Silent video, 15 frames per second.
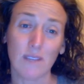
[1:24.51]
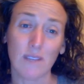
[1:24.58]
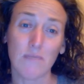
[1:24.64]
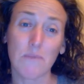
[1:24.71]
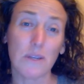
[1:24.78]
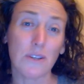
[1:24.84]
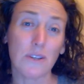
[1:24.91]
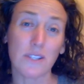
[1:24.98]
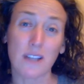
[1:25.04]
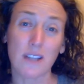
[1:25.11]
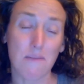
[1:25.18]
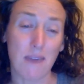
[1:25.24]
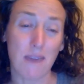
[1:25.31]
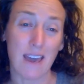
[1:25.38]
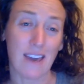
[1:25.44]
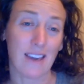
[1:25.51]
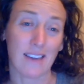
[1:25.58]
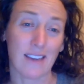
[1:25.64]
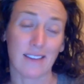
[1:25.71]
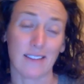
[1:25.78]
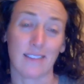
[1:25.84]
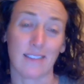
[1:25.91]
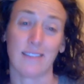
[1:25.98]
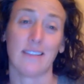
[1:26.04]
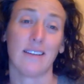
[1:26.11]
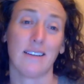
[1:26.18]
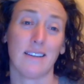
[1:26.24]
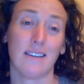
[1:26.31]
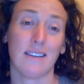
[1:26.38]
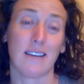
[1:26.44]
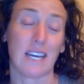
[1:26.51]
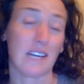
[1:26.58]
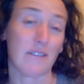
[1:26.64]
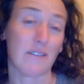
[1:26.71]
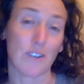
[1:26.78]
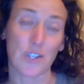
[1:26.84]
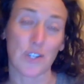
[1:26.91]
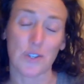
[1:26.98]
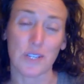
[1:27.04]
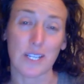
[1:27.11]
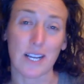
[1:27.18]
bills not paid, anniversaries